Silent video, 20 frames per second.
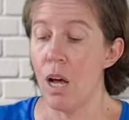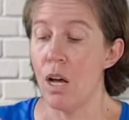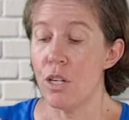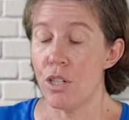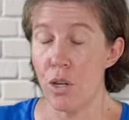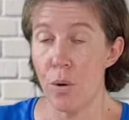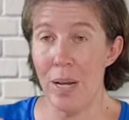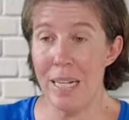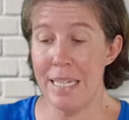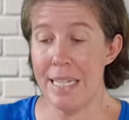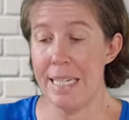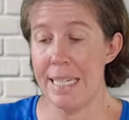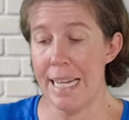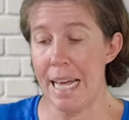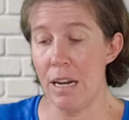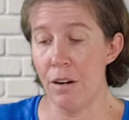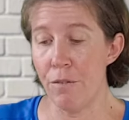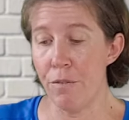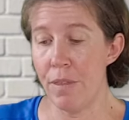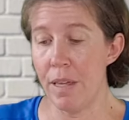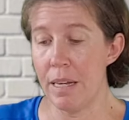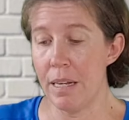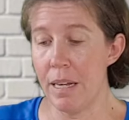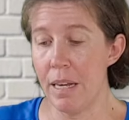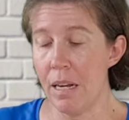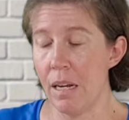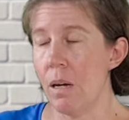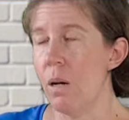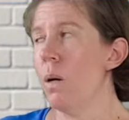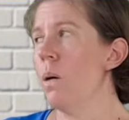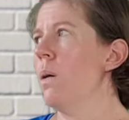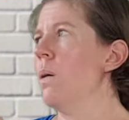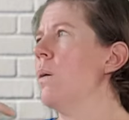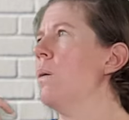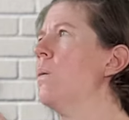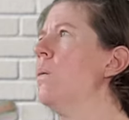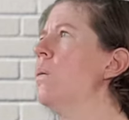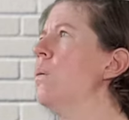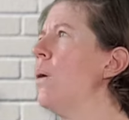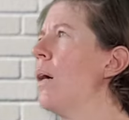so instead of thinking,
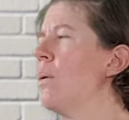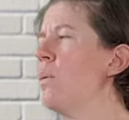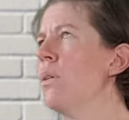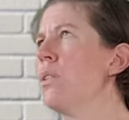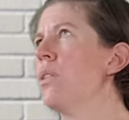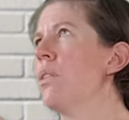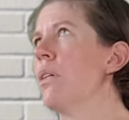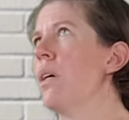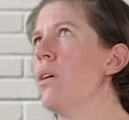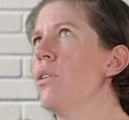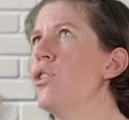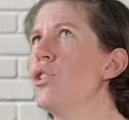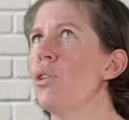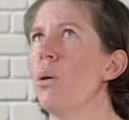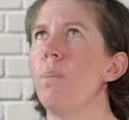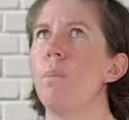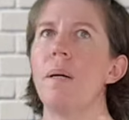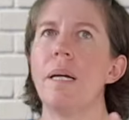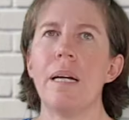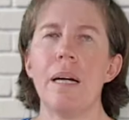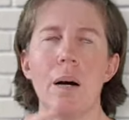oh, I want to go shopping,